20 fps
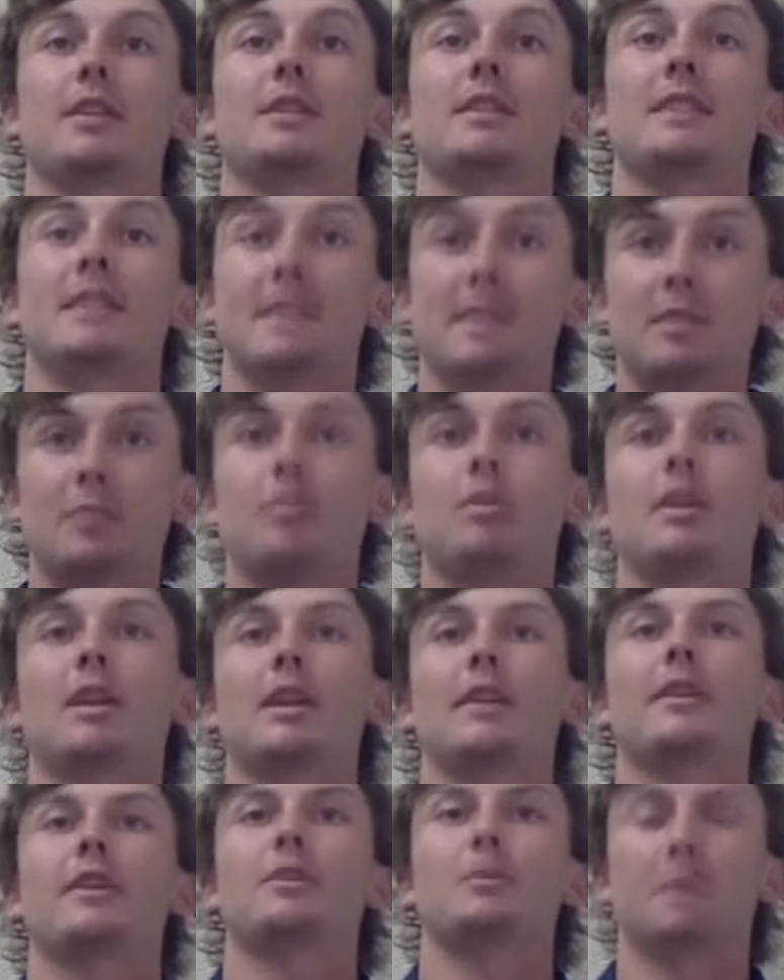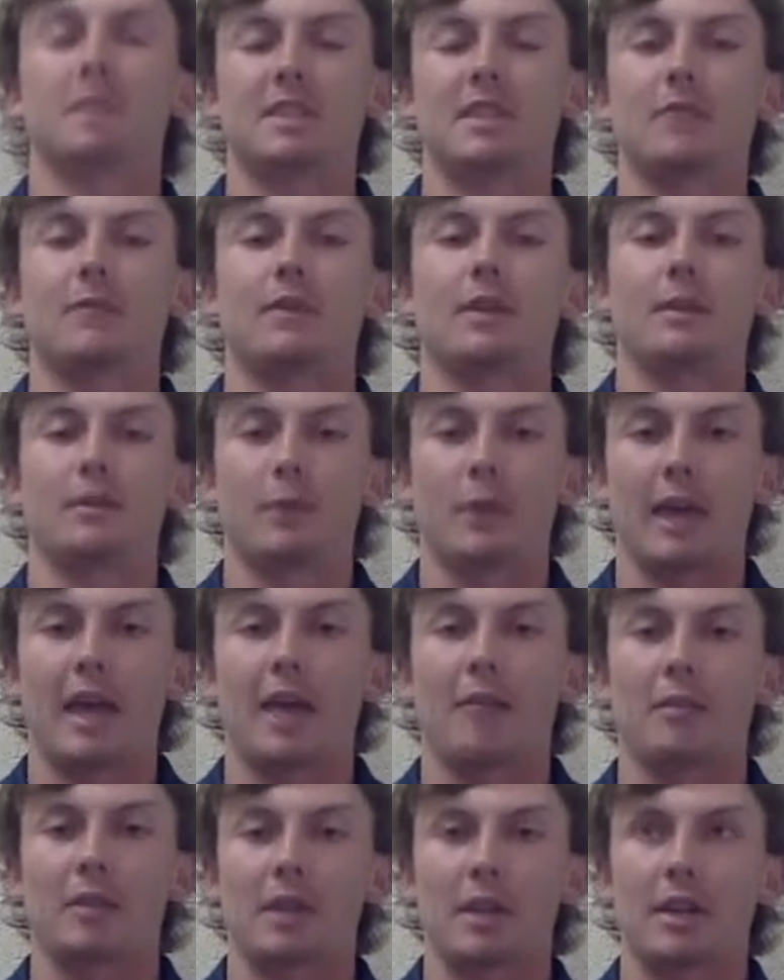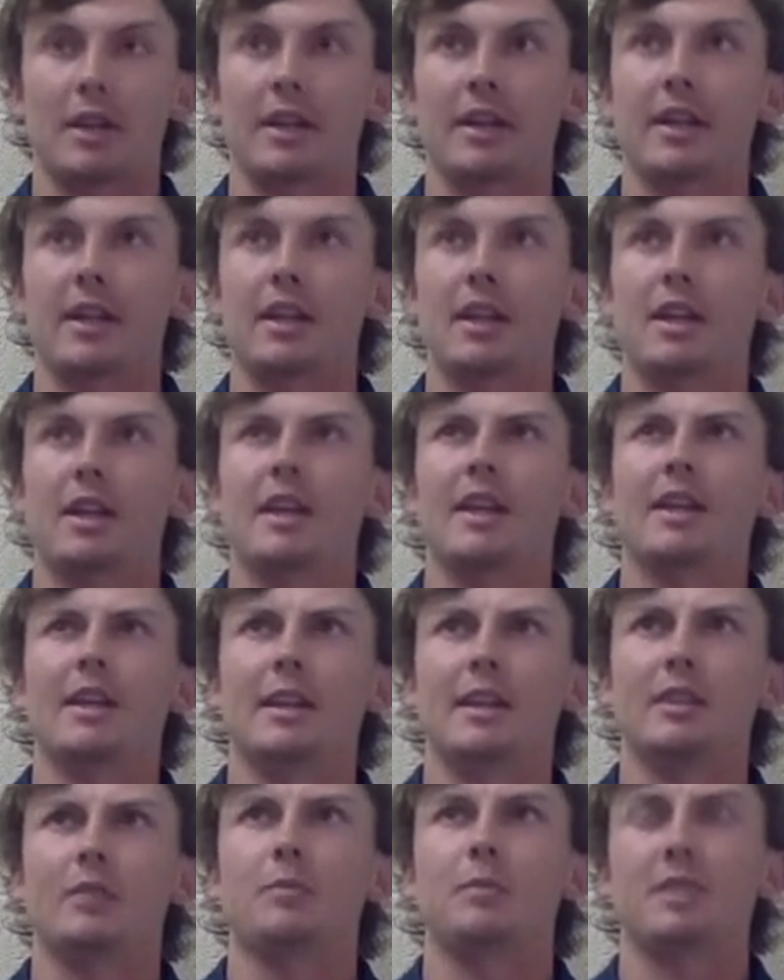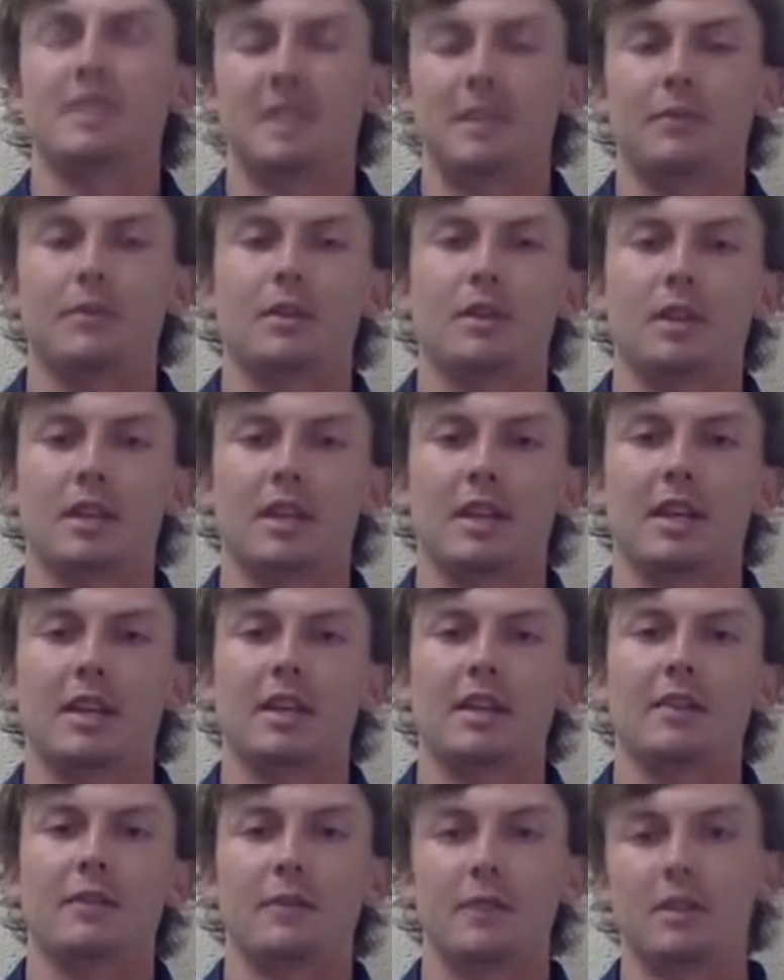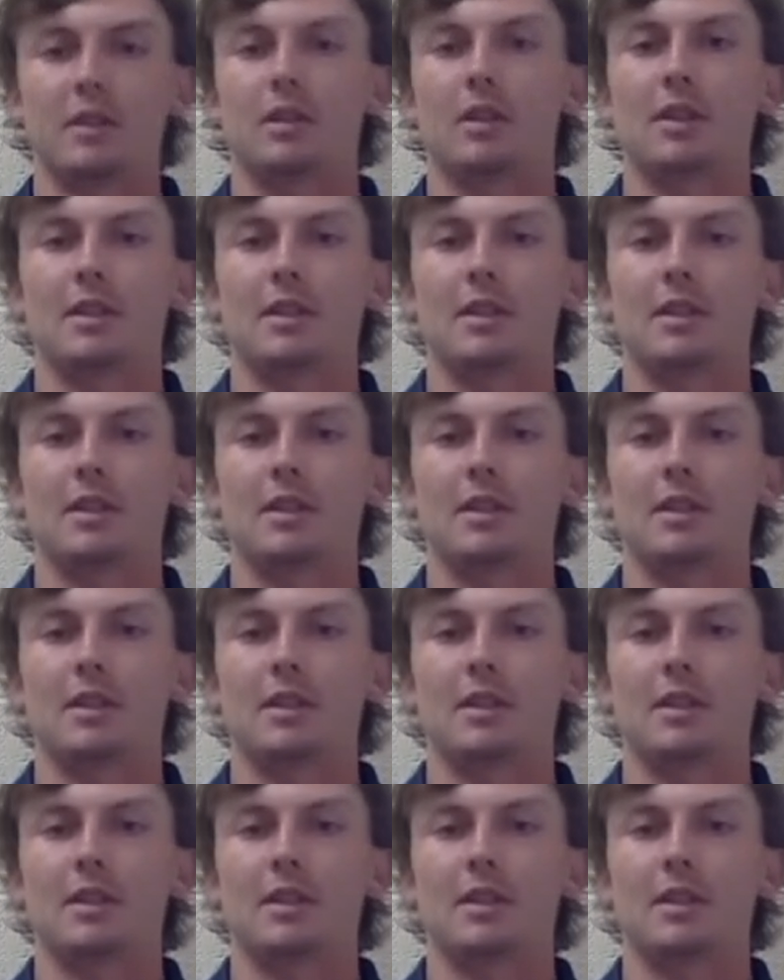disciplinary specific vocabulary, specifically in physical